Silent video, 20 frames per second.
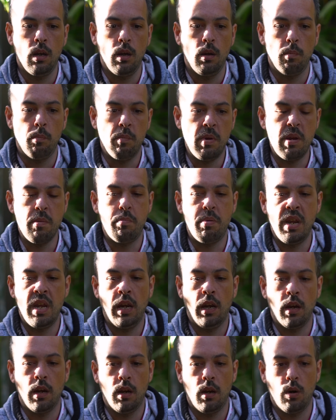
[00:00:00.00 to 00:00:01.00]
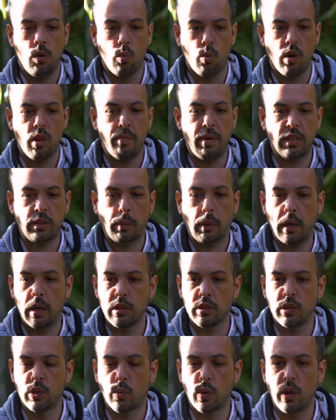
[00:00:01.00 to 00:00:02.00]
me being one of the best
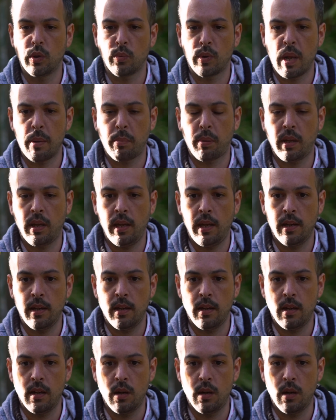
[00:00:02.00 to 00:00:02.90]
players in the world when I played